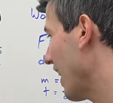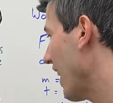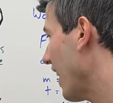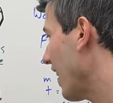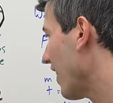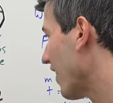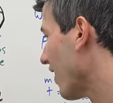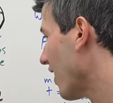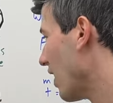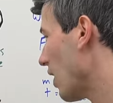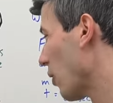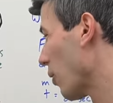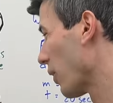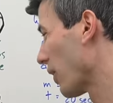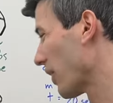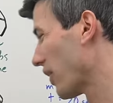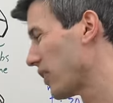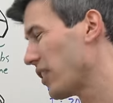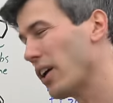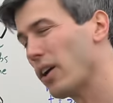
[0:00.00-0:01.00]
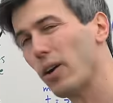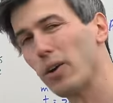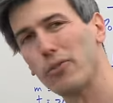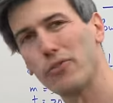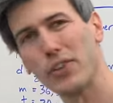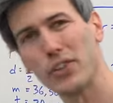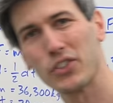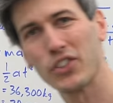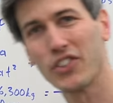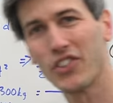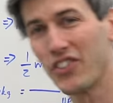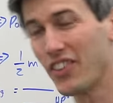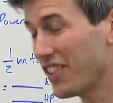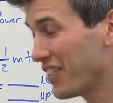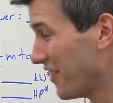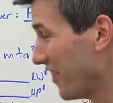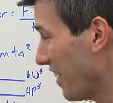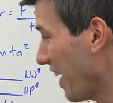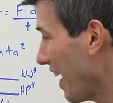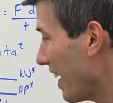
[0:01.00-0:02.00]
higher. We're going to say our efficiency
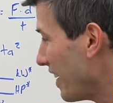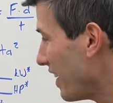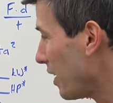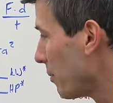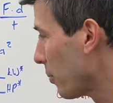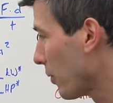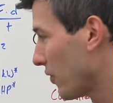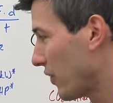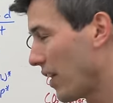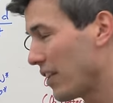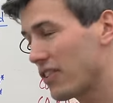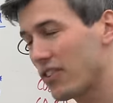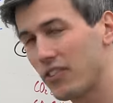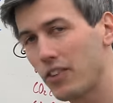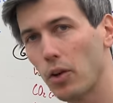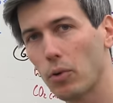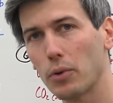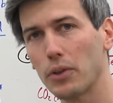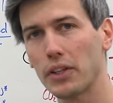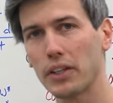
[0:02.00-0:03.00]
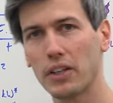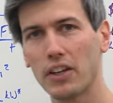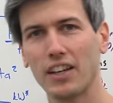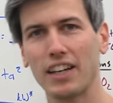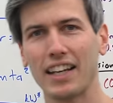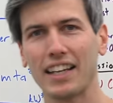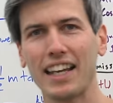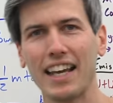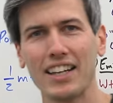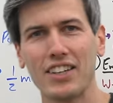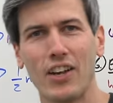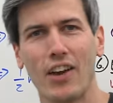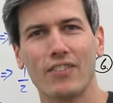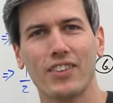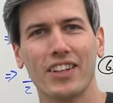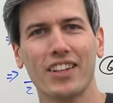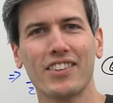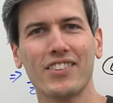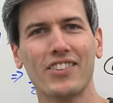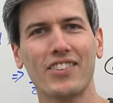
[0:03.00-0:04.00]
is 90%, still really good. Again, you have
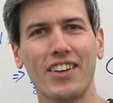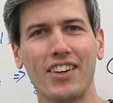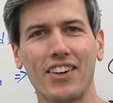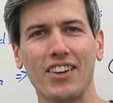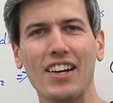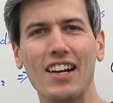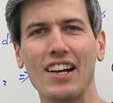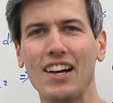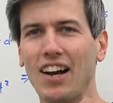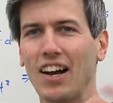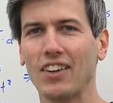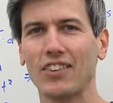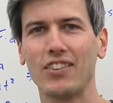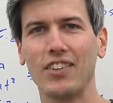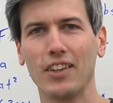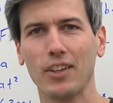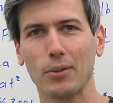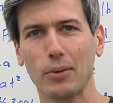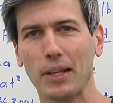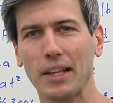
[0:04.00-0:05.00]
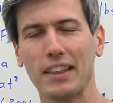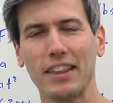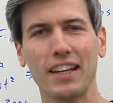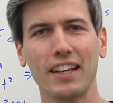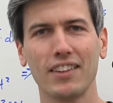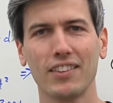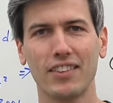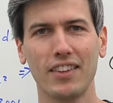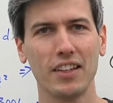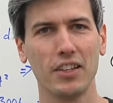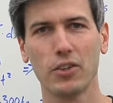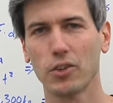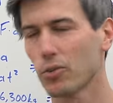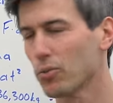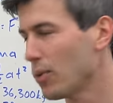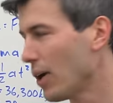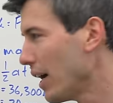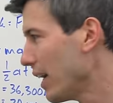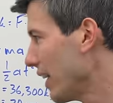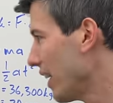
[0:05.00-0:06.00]
to consider auxiliary things that you're
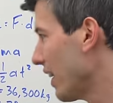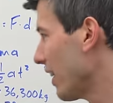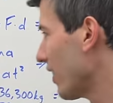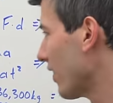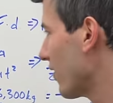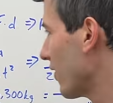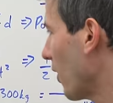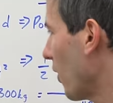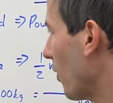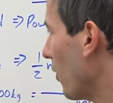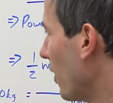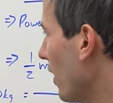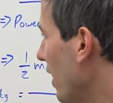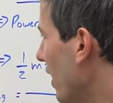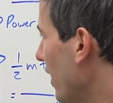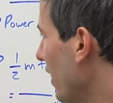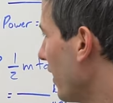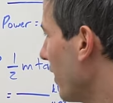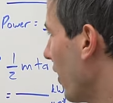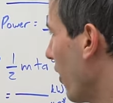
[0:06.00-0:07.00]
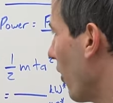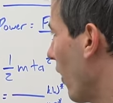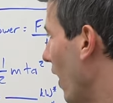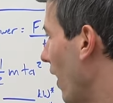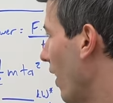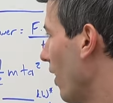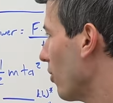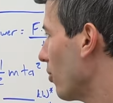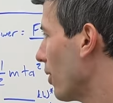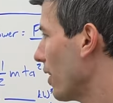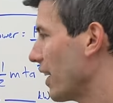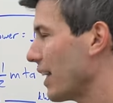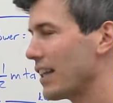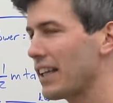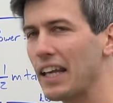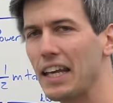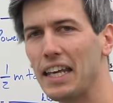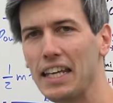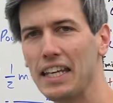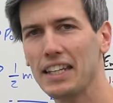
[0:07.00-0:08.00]
running. So, you know, uh, running
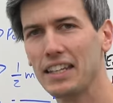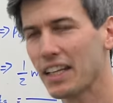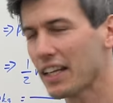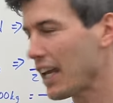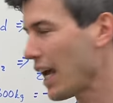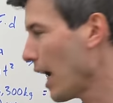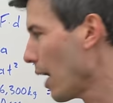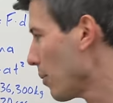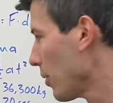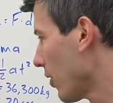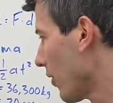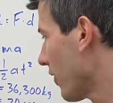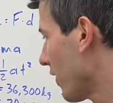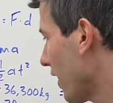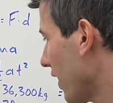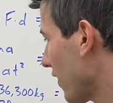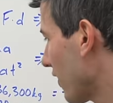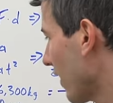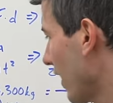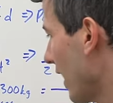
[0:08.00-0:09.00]
the heat in the cabin or things